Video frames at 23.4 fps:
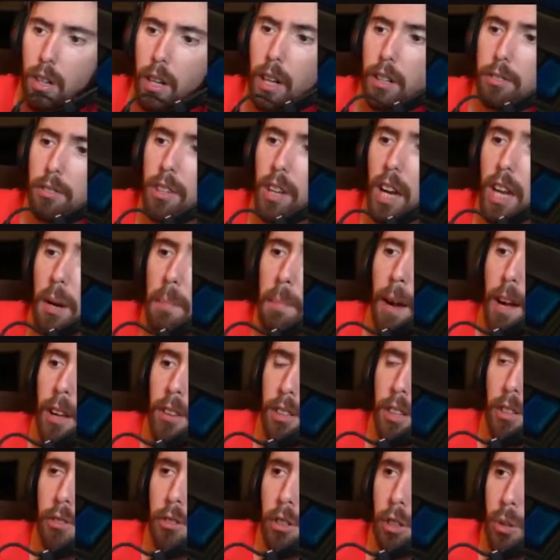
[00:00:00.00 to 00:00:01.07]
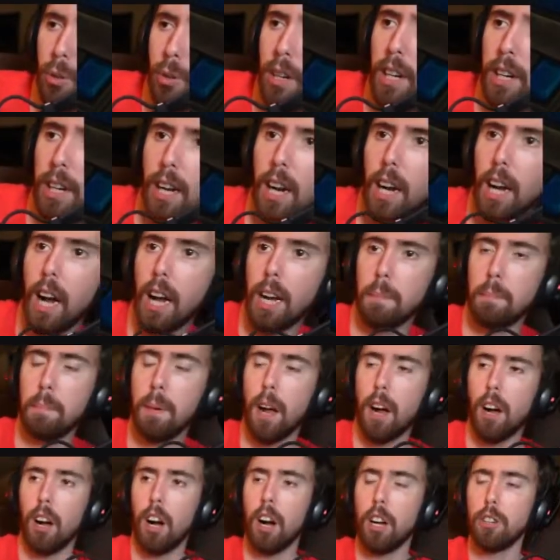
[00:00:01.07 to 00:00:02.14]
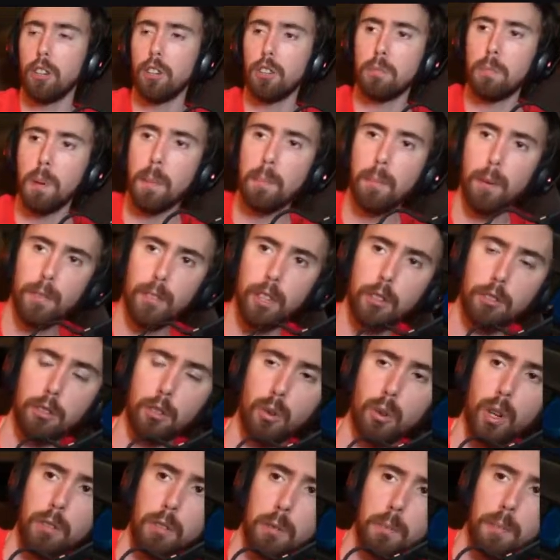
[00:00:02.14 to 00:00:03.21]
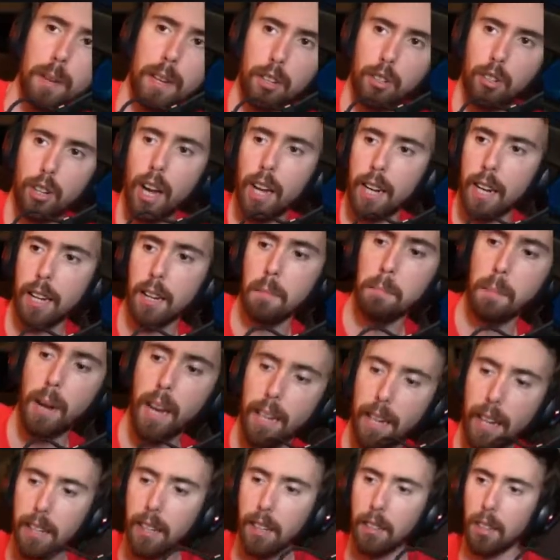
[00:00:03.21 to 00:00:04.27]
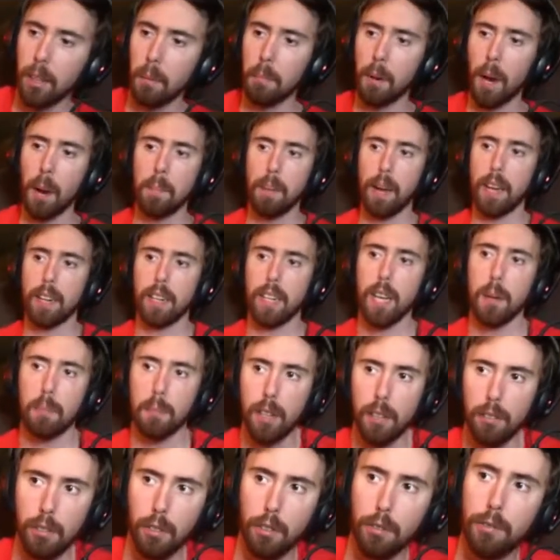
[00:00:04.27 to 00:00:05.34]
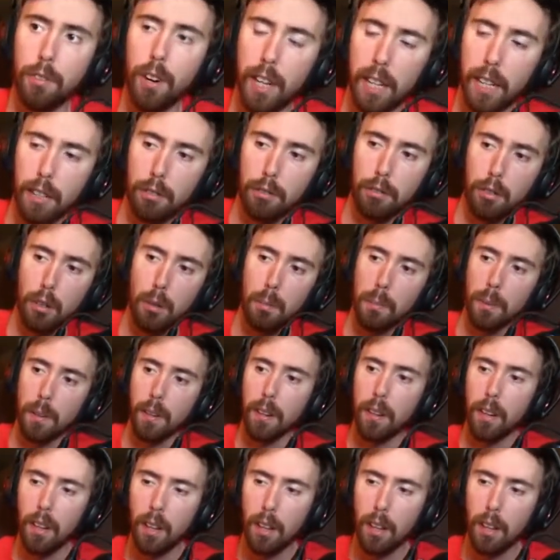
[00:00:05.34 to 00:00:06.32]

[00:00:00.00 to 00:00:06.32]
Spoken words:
It's not about disagreeing. 100 people have disagreed with me in chat. I didn't ban any of them. I banned him because he's fucking stupid.